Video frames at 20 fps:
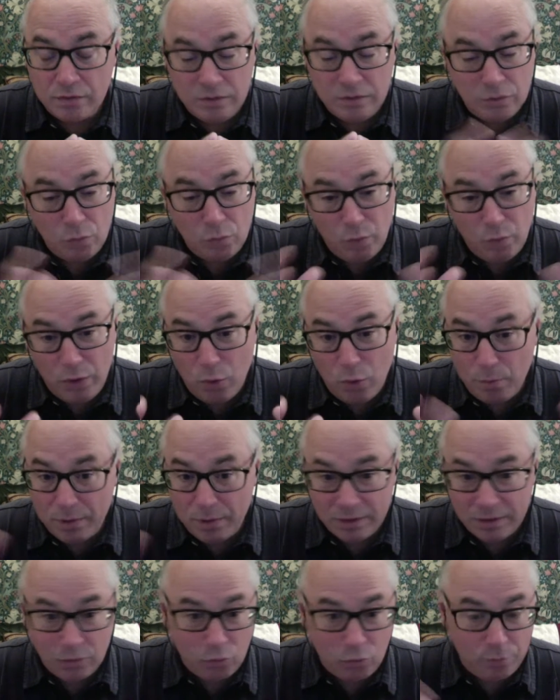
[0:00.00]
You will,
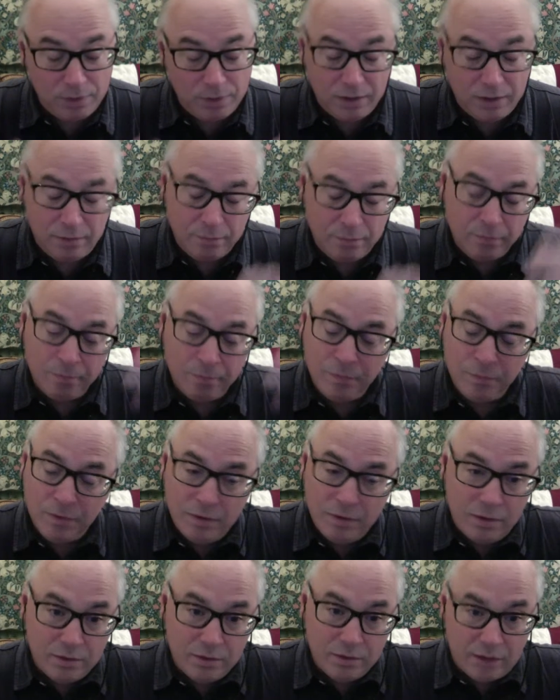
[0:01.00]
but it will be
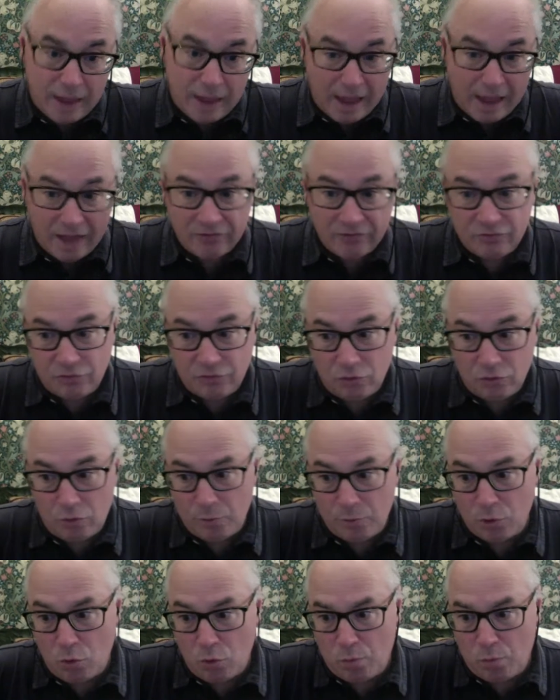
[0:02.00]

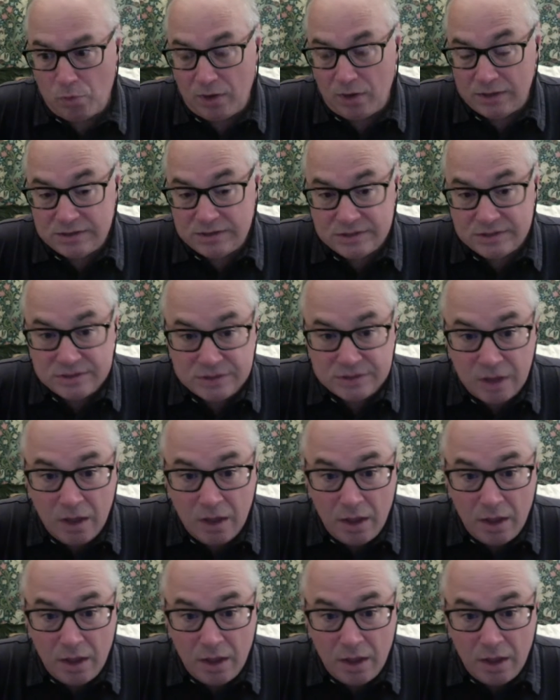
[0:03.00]
astronomical prices.